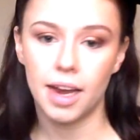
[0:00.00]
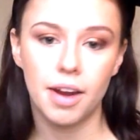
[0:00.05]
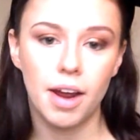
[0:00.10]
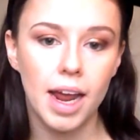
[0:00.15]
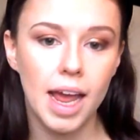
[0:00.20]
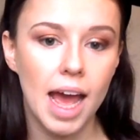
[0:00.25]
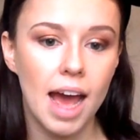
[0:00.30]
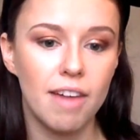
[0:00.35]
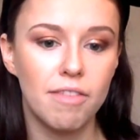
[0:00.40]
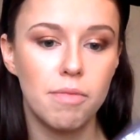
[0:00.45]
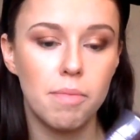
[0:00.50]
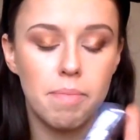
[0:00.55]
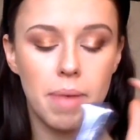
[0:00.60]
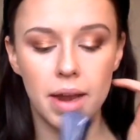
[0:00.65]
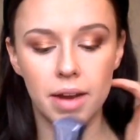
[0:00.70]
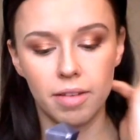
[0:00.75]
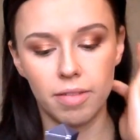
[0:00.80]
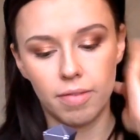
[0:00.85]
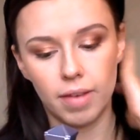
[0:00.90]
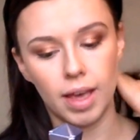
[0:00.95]
and I have
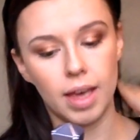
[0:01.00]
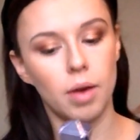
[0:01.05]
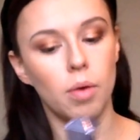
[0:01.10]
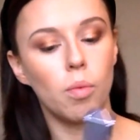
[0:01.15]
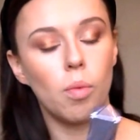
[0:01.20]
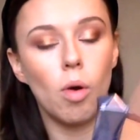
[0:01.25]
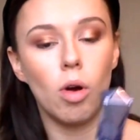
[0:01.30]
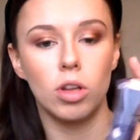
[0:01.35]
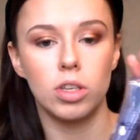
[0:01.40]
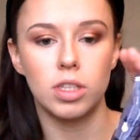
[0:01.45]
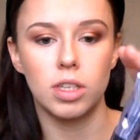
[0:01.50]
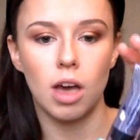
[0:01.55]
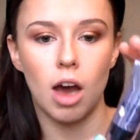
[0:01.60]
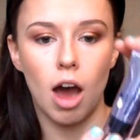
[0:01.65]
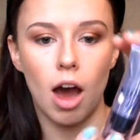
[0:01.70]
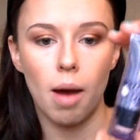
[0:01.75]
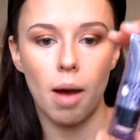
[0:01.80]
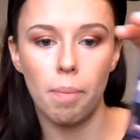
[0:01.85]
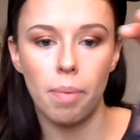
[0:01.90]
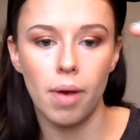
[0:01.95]
Benefit What's
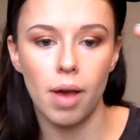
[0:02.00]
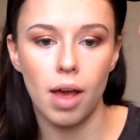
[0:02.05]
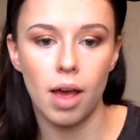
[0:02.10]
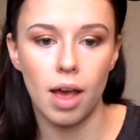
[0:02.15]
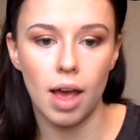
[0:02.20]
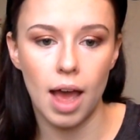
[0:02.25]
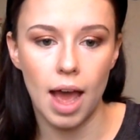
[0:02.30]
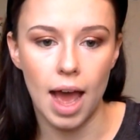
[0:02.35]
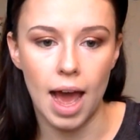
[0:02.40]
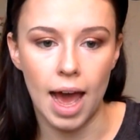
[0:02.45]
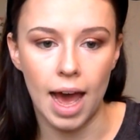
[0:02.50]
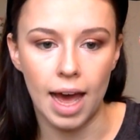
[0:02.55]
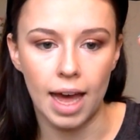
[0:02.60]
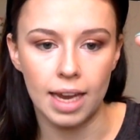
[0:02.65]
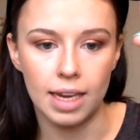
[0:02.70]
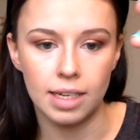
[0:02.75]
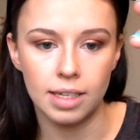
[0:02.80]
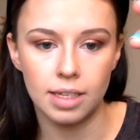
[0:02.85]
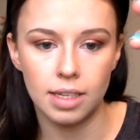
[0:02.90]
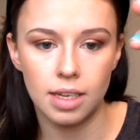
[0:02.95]
Up,
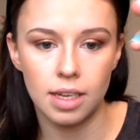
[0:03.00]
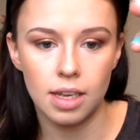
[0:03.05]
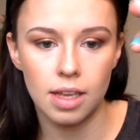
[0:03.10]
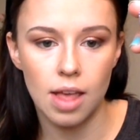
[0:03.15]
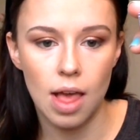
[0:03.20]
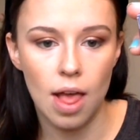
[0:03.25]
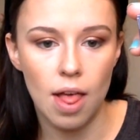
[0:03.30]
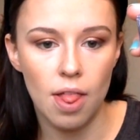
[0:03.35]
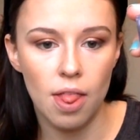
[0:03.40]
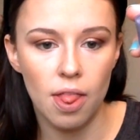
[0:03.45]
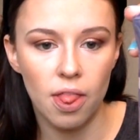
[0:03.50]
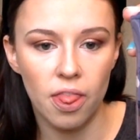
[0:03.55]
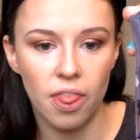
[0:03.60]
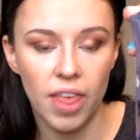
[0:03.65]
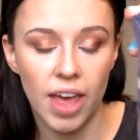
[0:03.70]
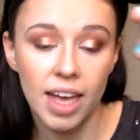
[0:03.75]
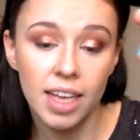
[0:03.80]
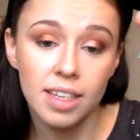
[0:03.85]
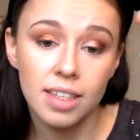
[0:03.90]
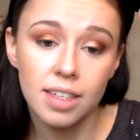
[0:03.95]
and
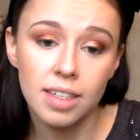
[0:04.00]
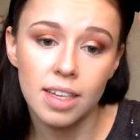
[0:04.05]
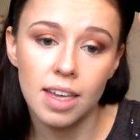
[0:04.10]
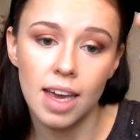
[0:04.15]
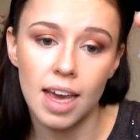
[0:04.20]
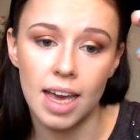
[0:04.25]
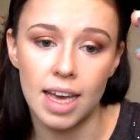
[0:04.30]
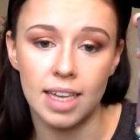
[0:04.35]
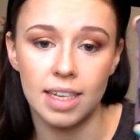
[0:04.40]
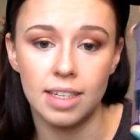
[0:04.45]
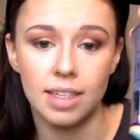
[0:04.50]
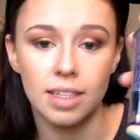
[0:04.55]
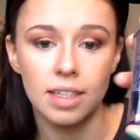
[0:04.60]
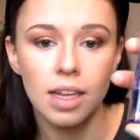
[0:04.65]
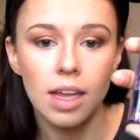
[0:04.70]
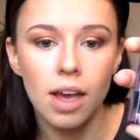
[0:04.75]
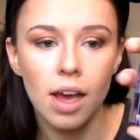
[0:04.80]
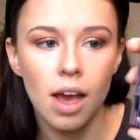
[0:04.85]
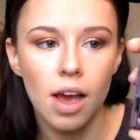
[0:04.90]
this is